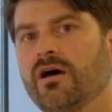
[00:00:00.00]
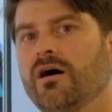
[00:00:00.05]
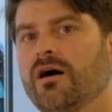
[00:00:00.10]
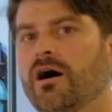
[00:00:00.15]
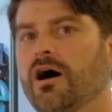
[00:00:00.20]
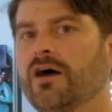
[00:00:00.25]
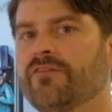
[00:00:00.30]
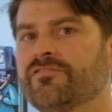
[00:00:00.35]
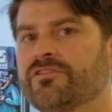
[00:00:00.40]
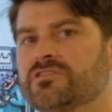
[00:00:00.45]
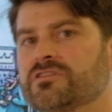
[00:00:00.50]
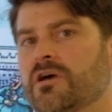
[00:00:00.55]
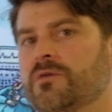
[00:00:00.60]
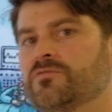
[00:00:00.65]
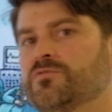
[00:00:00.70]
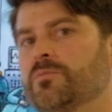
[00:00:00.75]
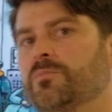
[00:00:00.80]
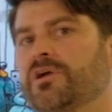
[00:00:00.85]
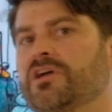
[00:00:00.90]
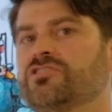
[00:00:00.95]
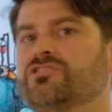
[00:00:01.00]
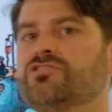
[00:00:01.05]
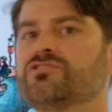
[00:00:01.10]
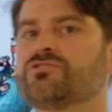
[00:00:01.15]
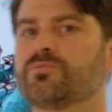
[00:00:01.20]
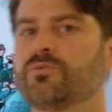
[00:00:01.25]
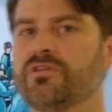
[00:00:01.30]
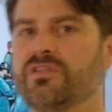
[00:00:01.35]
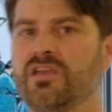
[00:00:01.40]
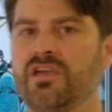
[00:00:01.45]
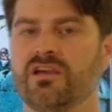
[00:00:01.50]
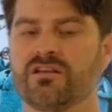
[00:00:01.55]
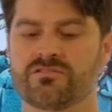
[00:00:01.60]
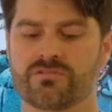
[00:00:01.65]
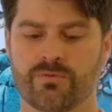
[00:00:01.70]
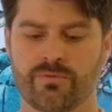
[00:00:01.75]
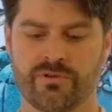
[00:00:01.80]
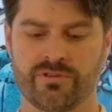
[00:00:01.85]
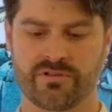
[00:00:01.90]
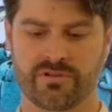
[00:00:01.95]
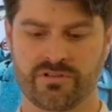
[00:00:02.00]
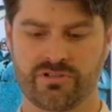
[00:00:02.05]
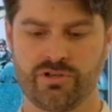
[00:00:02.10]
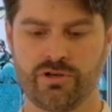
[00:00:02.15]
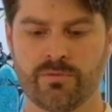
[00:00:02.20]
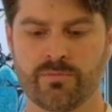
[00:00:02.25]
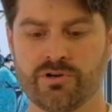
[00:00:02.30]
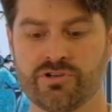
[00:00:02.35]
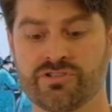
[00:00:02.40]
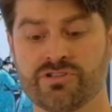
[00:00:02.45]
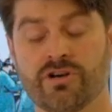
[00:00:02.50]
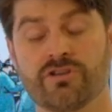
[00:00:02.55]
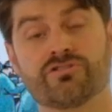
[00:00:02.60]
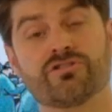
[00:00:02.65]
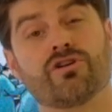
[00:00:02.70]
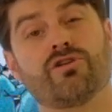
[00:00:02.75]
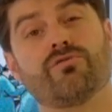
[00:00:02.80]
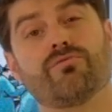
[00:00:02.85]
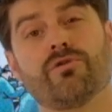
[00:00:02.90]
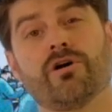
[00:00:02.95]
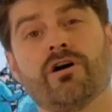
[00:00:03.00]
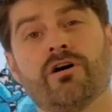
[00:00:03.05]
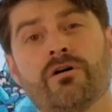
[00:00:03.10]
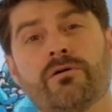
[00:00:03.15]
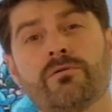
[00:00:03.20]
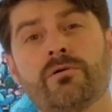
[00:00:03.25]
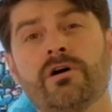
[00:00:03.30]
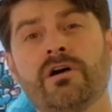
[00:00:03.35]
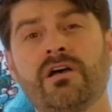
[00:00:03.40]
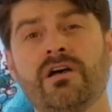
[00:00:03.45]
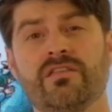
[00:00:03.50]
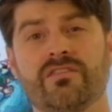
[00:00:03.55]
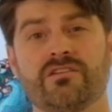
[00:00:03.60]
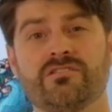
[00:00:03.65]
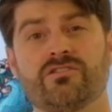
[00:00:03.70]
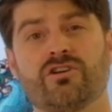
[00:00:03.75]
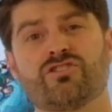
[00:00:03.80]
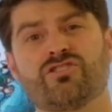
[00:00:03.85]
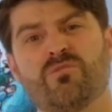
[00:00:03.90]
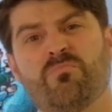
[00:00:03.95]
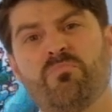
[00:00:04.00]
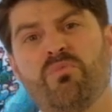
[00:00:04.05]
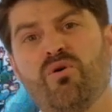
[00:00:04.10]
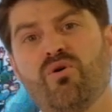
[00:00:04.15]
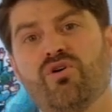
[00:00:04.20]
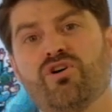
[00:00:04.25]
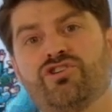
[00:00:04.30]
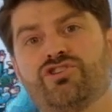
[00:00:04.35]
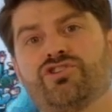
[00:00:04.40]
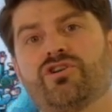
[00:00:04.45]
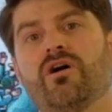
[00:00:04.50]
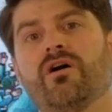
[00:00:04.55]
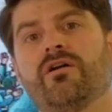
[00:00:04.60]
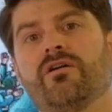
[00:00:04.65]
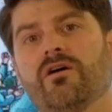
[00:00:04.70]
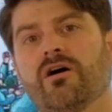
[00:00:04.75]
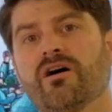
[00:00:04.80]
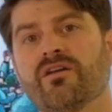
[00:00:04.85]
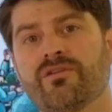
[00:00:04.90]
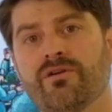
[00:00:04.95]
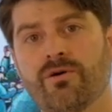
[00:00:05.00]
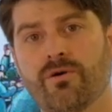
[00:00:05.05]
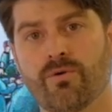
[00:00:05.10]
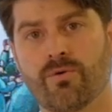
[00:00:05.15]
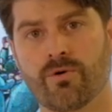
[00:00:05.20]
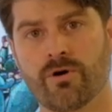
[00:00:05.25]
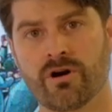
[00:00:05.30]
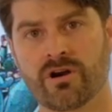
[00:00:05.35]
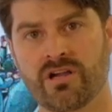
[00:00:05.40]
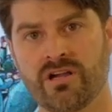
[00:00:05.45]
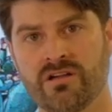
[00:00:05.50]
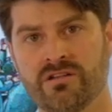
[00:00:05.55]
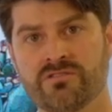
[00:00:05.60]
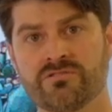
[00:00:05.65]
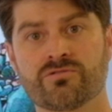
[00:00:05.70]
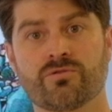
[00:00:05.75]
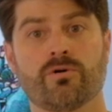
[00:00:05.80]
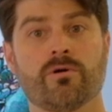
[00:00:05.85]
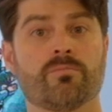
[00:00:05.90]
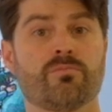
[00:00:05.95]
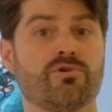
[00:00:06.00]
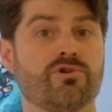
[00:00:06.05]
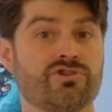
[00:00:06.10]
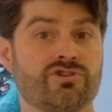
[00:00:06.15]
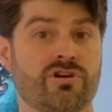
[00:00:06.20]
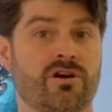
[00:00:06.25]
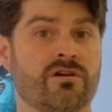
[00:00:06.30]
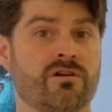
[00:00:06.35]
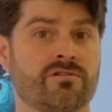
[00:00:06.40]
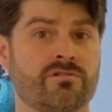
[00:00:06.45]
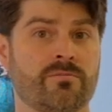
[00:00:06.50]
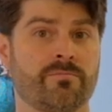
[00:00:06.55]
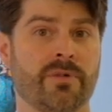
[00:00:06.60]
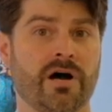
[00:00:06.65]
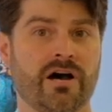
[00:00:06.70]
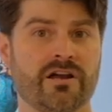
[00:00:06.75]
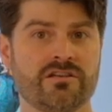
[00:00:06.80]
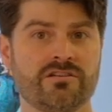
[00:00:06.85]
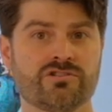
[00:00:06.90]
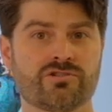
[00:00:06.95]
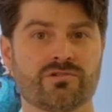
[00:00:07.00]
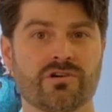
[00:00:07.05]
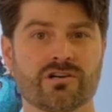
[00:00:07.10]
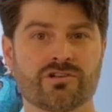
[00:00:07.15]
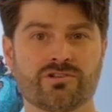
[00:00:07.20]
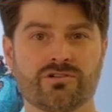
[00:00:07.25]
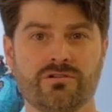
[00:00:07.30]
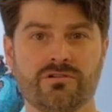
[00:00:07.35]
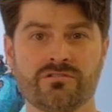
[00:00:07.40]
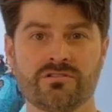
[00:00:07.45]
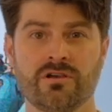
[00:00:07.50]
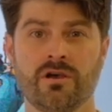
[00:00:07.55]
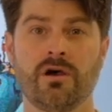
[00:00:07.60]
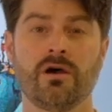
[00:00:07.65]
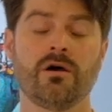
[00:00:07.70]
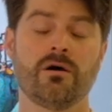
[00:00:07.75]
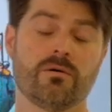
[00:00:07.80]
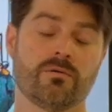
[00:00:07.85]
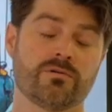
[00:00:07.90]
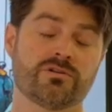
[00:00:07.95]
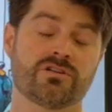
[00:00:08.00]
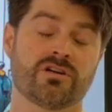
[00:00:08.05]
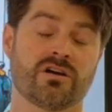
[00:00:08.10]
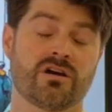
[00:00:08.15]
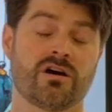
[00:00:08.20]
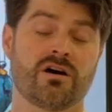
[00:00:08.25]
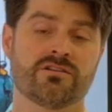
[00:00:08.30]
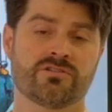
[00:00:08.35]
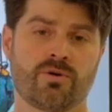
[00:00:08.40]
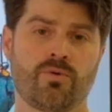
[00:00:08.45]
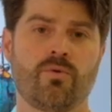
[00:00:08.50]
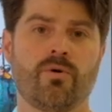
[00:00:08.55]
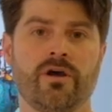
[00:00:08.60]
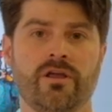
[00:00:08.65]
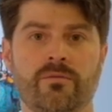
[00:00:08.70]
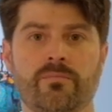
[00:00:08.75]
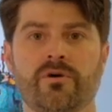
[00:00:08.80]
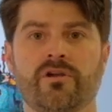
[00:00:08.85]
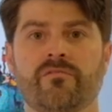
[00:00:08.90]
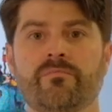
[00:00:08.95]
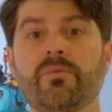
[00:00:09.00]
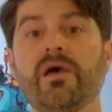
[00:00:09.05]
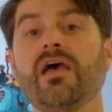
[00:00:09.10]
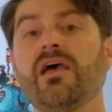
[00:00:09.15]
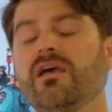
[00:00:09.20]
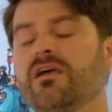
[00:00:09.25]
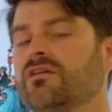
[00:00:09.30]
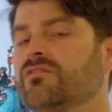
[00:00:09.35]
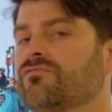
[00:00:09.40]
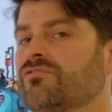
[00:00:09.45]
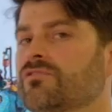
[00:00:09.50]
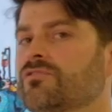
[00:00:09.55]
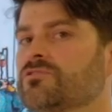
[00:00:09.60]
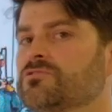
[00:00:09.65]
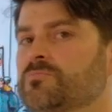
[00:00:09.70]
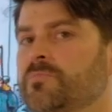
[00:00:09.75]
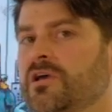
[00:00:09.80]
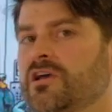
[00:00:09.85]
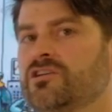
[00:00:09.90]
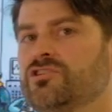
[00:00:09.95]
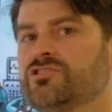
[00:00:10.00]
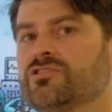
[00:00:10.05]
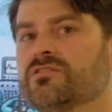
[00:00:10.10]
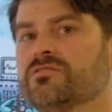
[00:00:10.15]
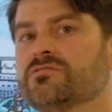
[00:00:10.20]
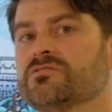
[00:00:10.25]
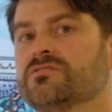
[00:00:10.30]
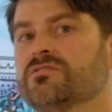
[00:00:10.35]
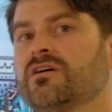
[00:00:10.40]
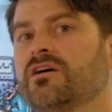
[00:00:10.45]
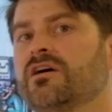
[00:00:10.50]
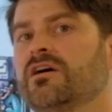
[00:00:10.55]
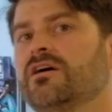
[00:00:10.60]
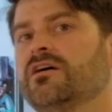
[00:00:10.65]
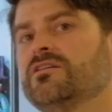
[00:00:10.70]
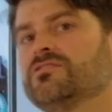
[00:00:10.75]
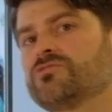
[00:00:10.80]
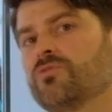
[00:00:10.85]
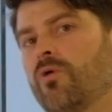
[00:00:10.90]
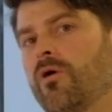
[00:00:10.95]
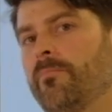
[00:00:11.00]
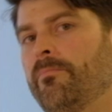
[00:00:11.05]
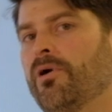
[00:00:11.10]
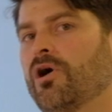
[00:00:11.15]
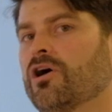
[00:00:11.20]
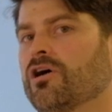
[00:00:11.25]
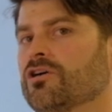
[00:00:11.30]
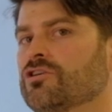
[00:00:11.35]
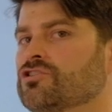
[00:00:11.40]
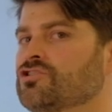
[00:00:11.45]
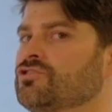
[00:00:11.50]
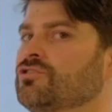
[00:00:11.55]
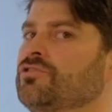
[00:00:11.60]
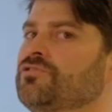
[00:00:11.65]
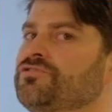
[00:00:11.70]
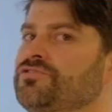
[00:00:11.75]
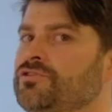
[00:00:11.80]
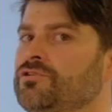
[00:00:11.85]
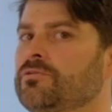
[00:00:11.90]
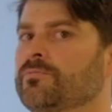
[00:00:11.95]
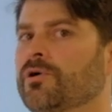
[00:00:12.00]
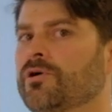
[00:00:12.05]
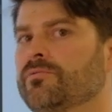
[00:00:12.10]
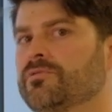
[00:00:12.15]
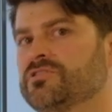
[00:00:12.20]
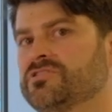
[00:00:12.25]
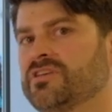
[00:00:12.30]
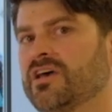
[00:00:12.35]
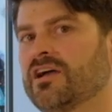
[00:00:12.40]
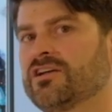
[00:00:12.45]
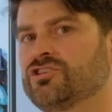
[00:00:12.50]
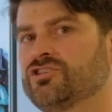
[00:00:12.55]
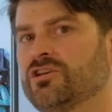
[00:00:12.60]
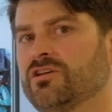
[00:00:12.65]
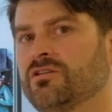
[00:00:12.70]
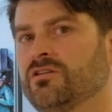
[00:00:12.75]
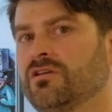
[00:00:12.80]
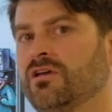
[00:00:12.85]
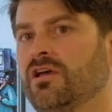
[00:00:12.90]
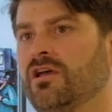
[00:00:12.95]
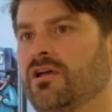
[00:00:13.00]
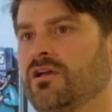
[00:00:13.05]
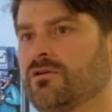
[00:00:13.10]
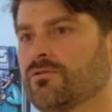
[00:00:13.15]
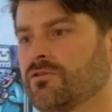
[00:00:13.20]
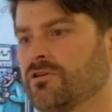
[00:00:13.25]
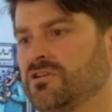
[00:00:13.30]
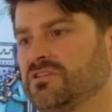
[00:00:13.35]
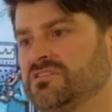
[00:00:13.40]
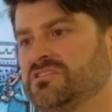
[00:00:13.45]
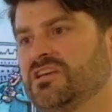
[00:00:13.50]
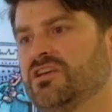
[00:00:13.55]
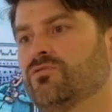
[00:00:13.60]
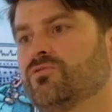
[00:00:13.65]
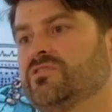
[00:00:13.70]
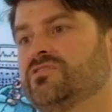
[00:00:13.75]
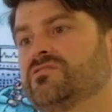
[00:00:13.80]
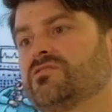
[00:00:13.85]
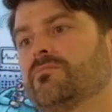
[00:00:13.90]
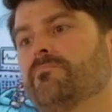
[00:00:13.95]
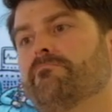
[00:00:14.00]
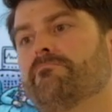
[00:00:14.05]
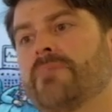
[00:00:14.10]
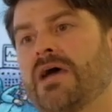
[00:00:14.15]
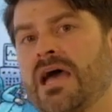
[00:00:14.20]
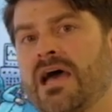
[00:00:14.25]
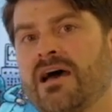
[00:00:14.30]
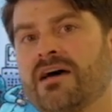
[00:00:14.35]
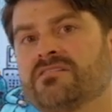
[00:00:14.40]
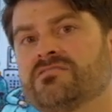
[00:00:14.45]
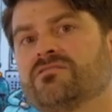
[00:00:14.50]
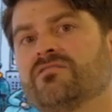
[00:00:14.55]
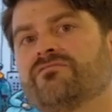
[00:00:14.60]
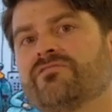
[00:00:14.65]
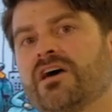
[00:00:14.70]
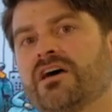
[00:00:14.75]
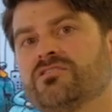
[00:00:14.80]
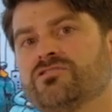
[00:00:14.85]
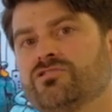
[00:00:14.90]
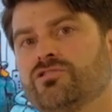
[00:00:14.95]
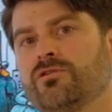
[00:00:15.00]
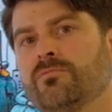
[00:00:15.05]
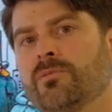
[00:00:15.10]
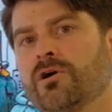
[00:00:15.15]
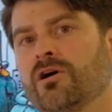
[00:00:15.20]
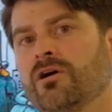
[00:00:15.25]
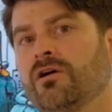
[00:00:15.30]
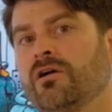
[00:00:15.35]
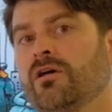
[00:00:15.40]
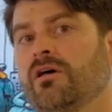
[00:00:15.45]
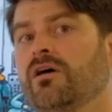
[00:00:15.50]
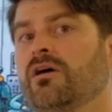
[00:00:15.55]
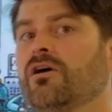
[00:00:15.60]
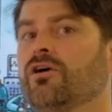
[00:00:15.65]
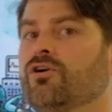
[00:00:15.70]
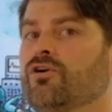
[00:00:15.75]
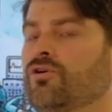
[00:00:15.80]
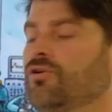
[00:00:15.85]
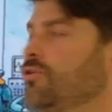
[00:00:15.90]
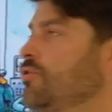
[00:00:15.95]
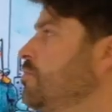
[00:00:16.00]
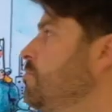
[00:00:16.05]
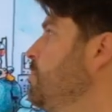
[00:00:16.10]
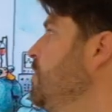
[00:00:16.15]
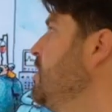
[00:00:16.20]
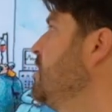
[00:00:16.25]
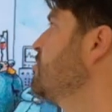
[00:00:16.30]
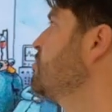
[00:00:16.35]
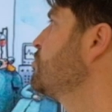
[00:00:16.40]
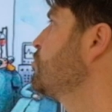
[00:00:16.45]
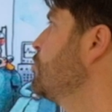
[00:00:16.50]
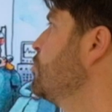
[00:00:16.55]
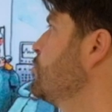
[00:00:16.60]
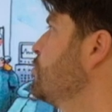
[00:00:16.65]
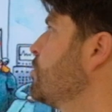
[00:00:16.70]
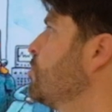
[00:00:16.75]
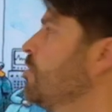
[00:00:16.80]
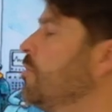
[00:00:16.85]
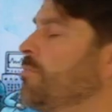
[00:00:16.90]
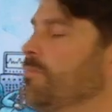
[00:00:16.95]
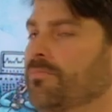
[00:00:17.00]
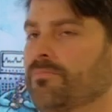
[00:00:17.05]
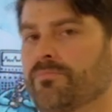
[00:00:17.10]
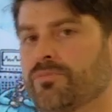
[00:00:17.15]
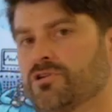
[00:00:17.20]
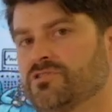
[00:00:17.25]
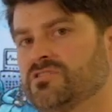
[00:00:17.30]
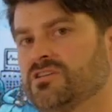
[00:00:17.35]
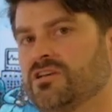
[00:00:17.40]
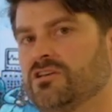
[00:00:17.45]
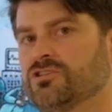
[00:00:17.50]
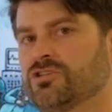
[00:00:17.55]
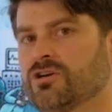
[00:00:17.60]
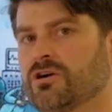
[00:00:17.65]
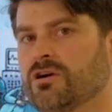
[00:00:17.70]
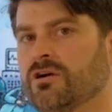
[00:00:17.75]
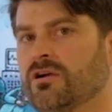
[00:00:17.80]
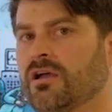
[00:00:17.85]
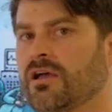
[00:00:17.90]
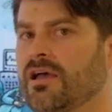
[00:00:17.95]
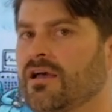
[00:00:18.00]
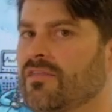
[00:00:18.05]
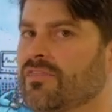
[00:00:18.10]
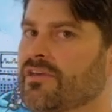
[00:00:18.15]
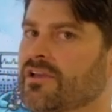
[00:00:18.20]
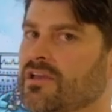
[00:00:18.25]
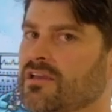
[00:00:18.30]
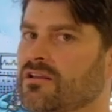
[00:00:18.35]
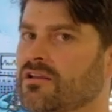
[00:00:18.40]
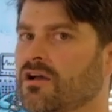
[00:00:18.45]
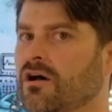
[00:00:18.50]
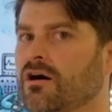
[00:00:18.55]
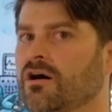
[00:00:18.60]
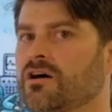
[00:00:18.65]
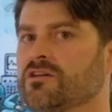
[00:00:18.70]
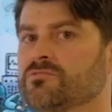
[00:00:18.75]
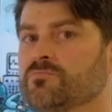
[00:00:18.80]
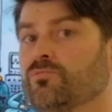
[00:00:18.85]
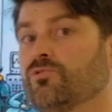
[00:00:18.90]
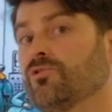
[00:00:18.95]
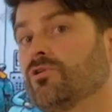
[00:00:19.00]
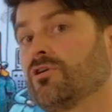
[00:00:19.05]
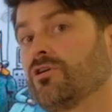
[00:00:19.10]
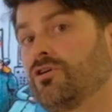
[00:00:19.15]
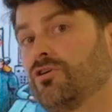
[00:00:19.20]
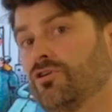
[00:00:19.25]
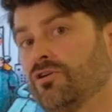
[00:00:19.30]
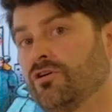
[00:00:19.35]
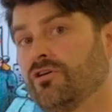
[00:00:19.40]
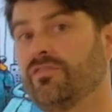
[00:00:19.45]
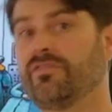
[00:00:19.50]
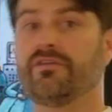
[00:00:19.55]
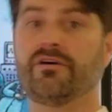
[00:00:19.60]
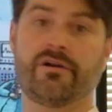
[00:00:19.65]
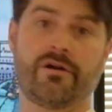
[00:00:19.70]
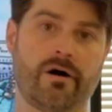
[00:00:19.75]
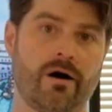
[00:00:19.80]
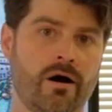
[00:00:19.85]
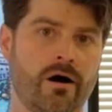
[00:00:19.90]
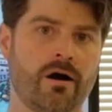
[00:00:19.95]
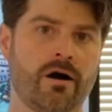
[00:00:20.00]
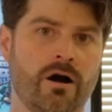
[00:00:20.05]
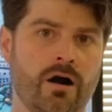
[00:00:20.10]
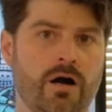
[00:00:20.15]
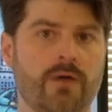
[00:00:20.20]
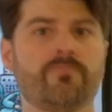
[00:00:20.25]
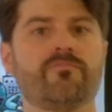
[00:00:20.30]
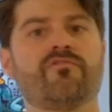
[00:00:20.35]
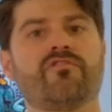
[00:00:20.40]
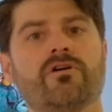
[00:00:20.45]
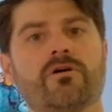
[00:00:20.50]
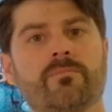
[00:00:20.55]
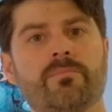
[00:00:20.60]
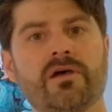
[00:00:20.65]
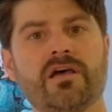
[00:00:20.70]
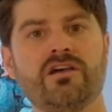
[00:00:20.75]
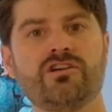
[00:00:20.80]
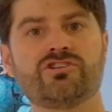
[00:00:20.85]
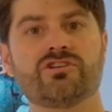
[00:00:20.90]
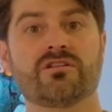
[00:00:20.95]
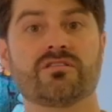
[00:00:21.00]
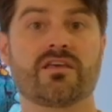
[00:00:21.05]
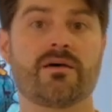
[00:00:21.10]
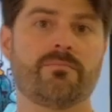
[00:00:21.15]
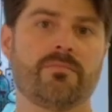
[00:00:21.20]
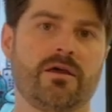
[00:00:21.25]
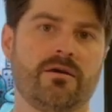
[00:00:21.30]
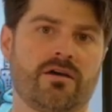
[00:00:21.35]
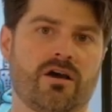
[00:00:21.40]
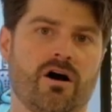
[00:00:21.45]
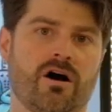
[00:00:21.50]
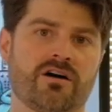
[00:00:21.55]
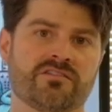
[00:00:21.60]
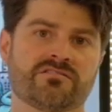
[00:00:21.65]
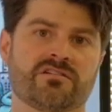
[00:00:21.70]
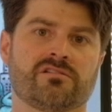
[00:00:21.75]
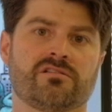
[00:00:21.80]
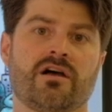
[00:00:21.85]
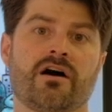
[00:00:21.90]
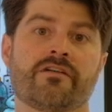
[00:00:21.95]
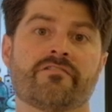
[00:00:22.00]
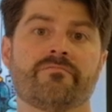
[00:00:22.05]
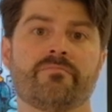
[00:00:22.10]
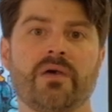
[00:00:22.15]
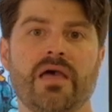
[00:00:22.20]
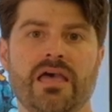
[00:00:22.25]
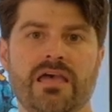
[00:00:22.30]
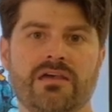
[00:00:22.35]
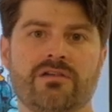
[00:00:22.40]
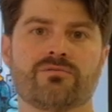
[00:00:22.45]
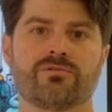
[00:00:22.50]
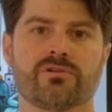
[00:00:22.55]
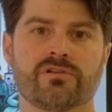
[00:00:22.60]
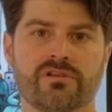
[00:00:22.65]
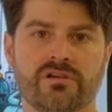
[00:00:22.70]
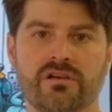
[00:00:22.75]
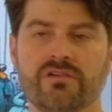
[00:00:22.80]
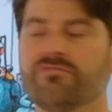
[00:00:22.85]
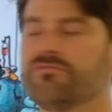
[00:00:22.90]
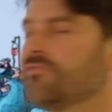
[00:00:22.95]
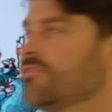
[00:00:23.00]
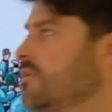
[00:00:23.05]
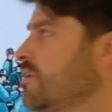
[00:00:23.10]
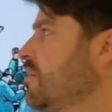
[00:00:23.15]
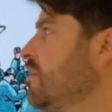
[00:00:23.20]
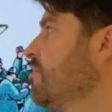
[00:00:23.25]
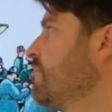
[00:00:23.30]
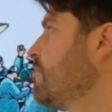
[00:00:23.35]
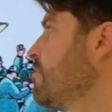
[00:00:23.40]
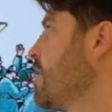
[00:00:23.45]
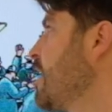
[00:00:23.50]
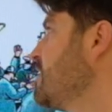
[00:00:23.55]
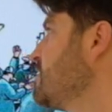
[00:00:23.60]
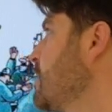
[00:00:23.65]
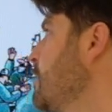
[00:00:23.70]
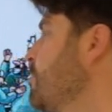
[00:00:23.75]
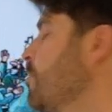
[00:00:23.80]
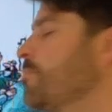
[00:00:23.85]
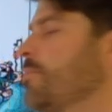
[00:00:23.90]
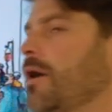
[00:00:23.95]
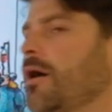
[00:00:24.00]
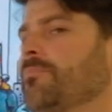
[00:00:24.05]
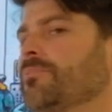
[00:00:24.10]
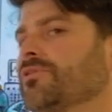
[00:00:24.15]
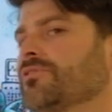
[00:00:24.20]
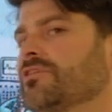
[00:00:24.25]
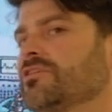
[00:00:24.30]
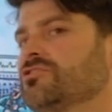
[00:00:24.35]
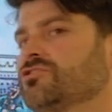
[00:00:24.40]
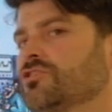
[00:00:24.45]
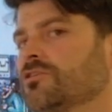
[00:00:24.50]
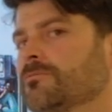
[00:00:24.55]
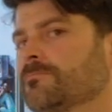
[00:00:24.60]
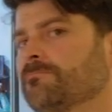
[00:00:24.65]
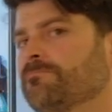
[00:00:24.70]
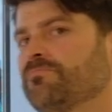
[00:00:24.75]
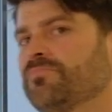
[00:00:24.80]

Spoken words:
Oftentimes for patients with cancer, when the tumors start to grow, they start to push on other organs or push on other body structures, which can cause quite a bit of pain for those patients. So a partial tumor resection, in order to decrease the mass of that tumor, could be a surgical procedure that can cause more good than harm for a patient. That may cause a lot of pain relief for that type of population.